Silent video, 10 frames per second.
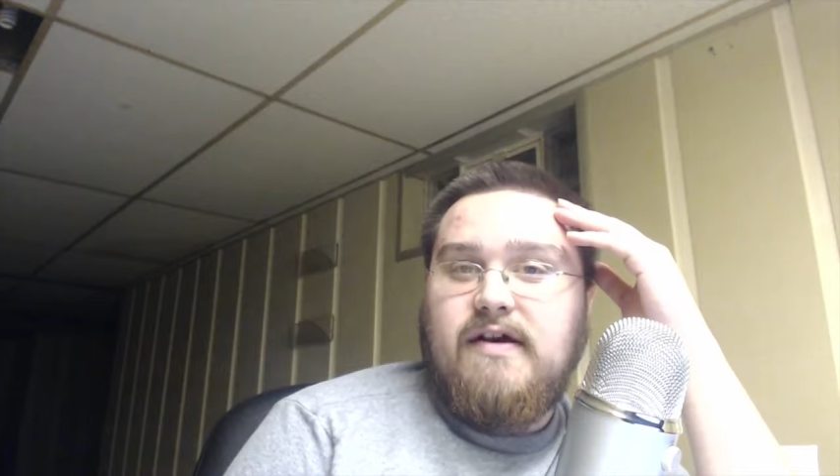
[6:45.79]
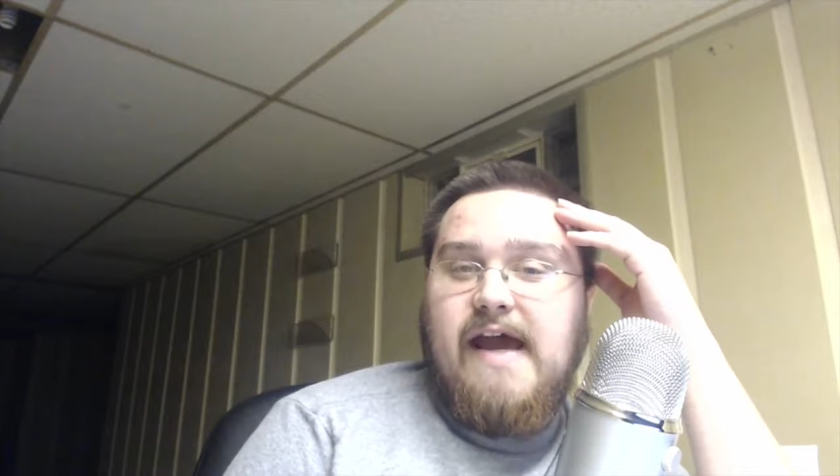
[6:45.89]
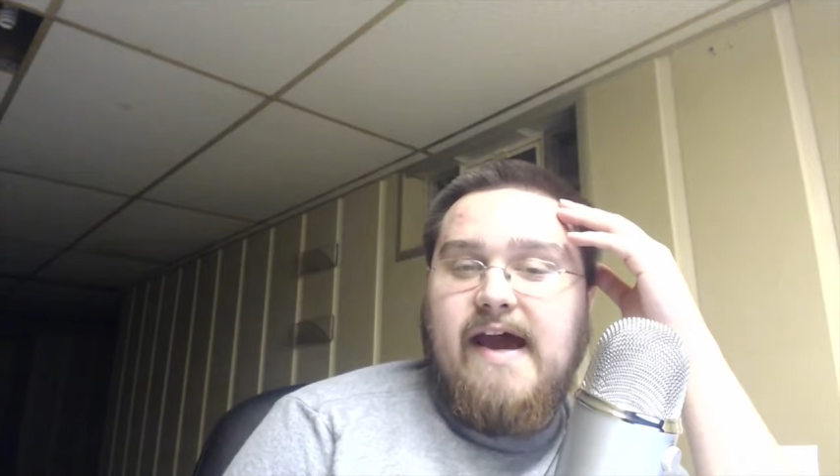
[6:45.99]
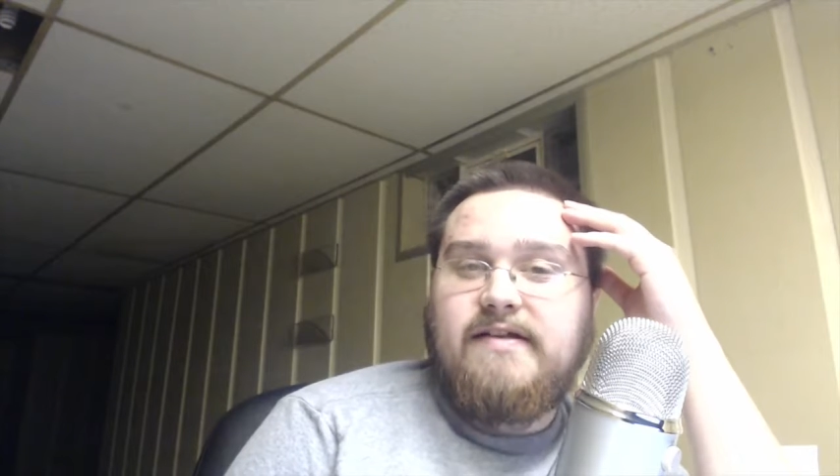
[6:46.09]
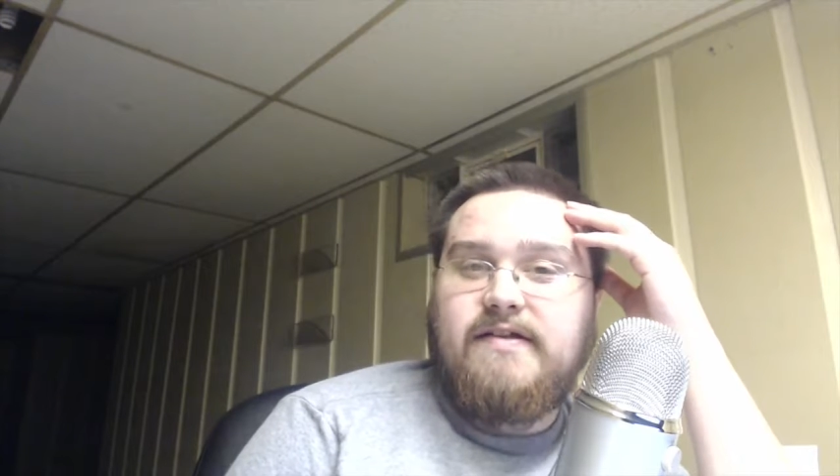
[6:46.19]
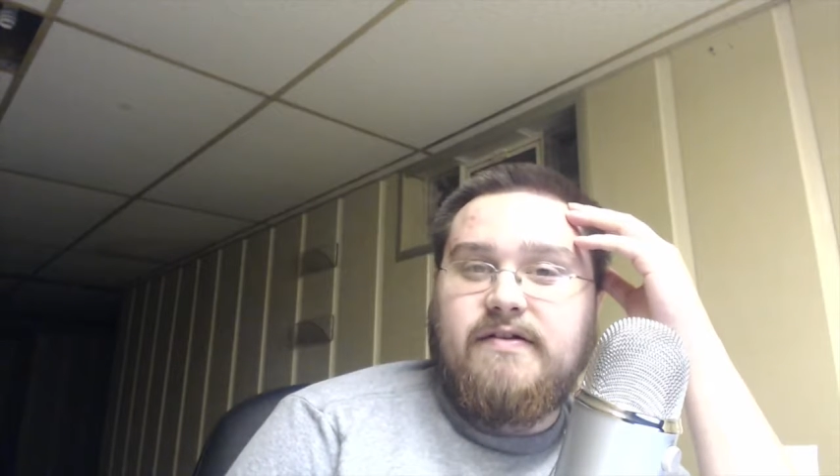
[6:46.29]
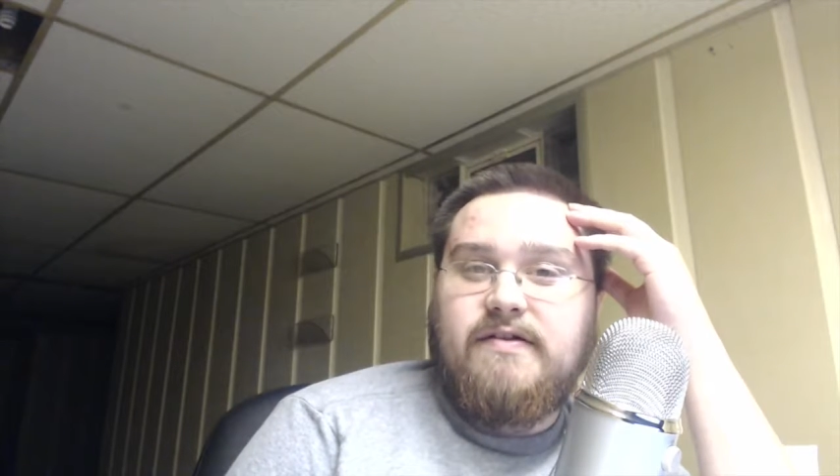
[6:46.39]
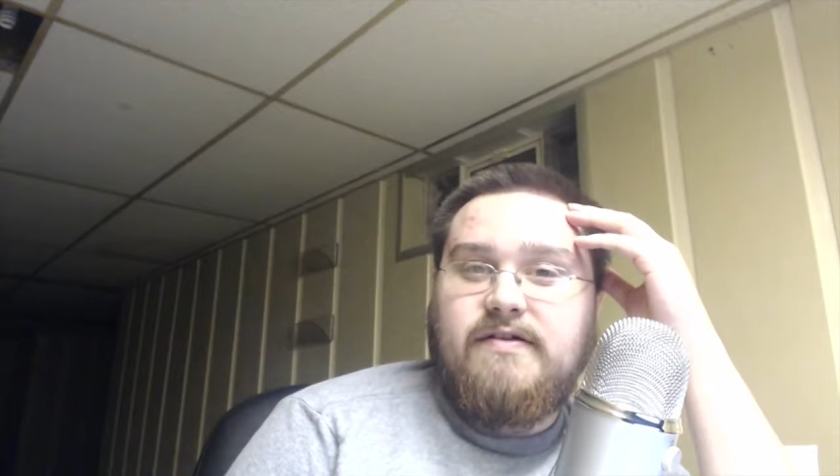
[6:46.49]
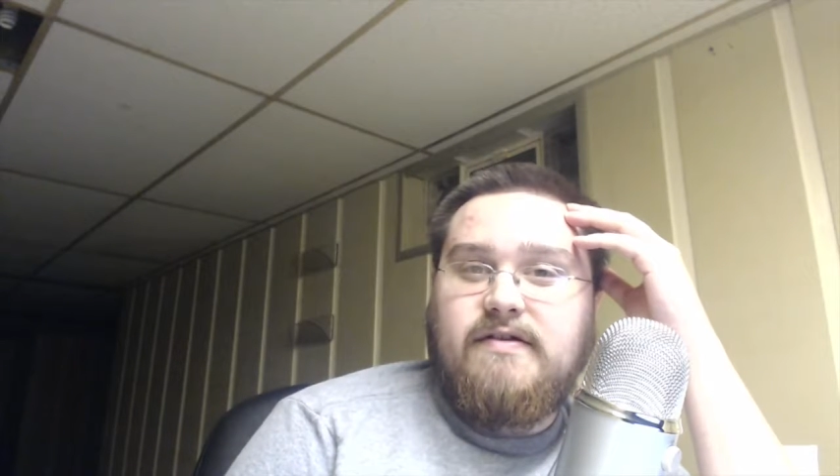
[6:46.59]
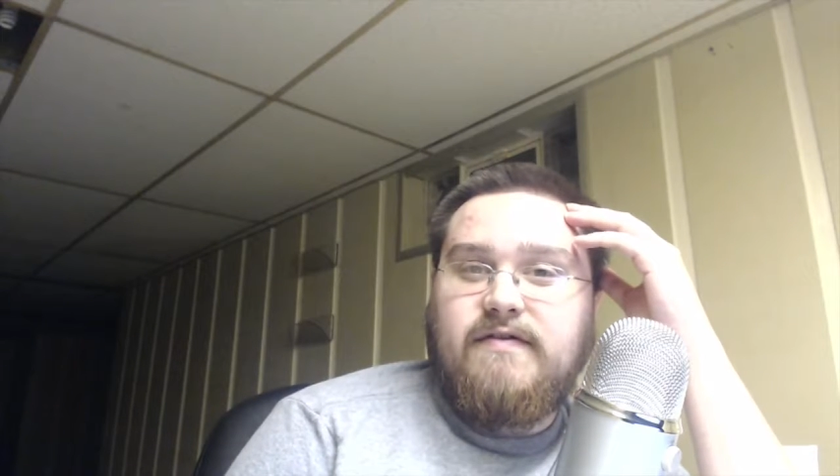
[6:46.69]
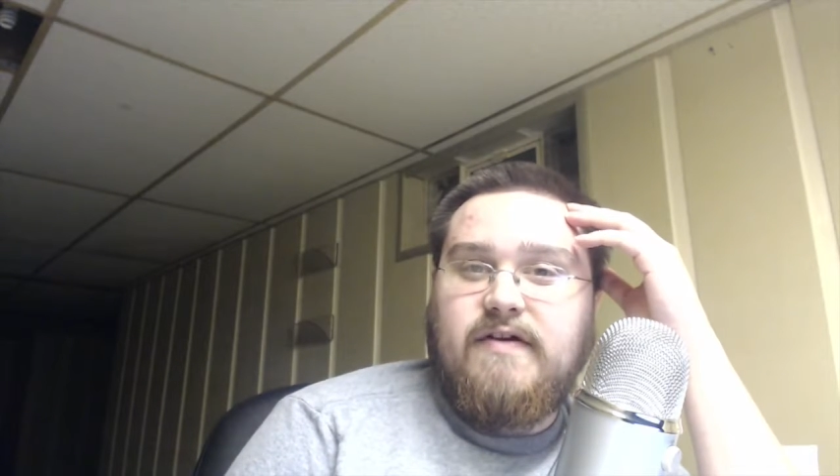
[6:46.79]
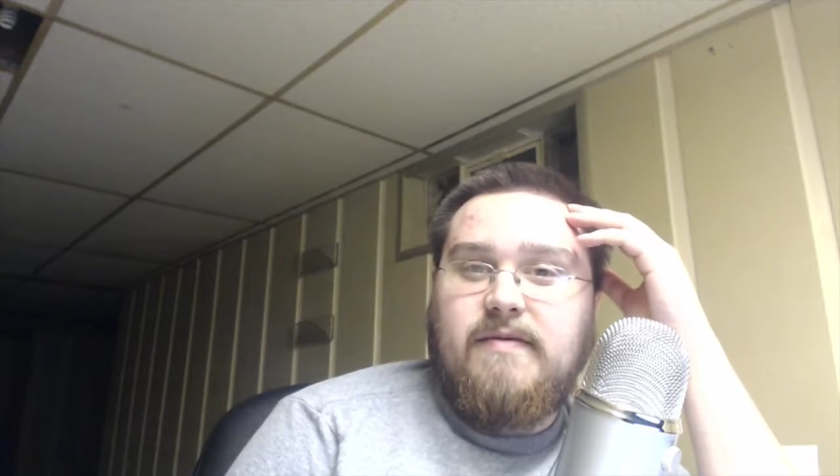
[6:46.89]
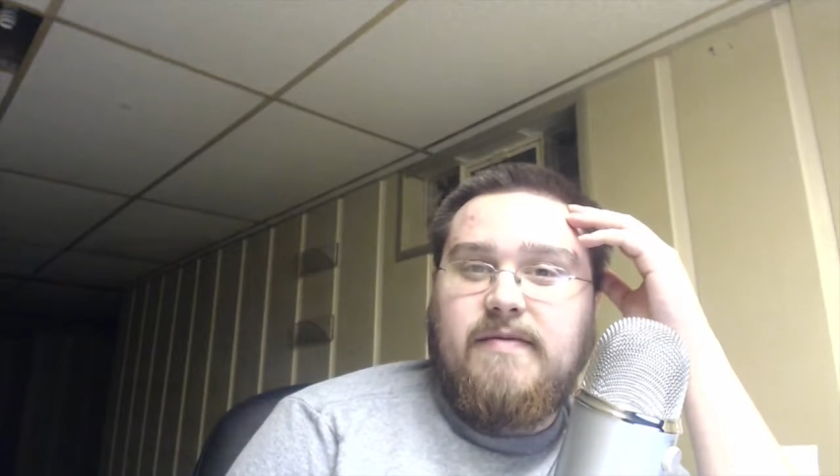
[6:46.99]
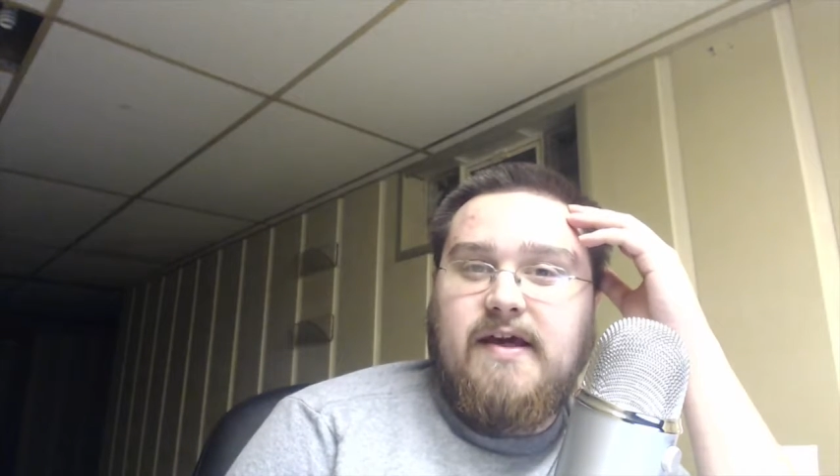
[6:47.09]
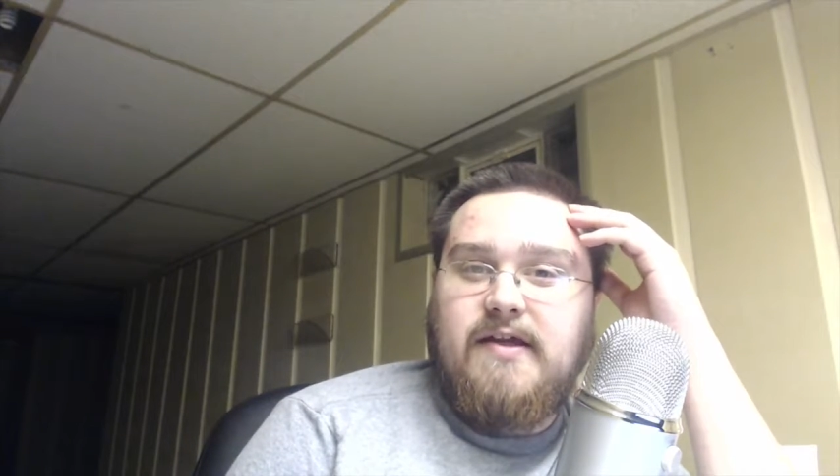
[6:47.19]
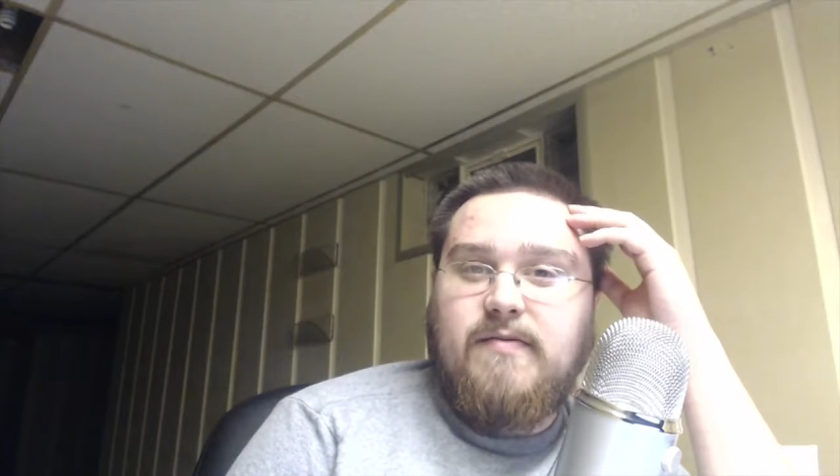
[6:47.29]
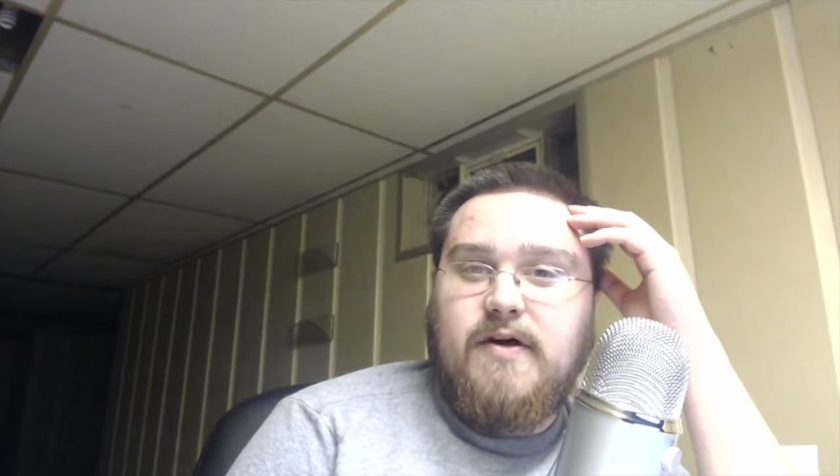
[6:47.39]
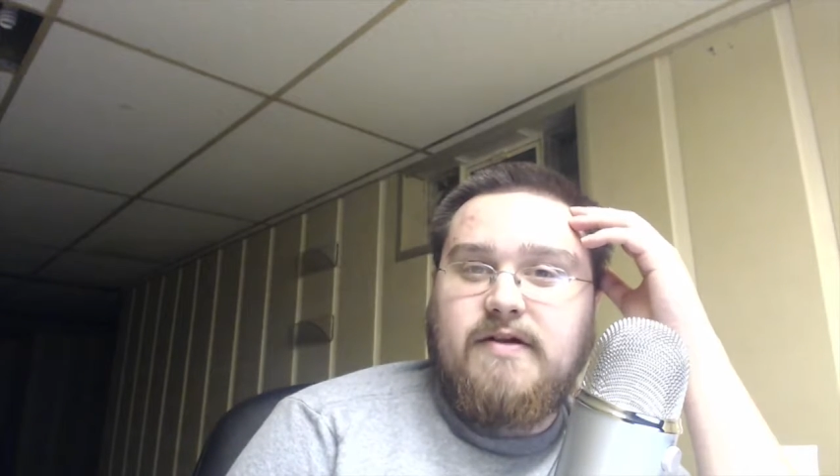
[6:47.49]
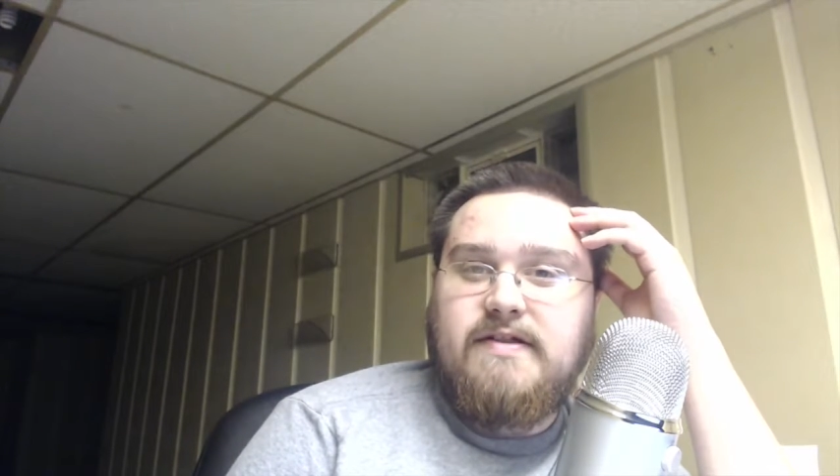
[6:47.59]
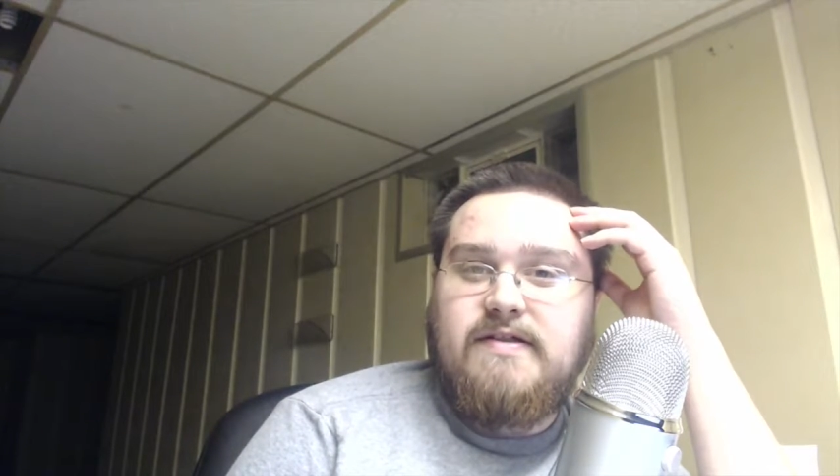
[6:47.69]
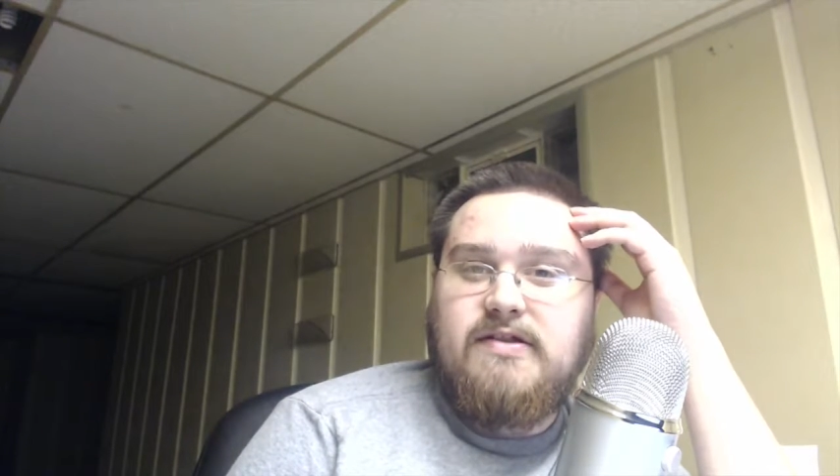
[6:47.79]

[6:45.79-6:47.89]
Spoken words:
Axel from Kingdom Hearts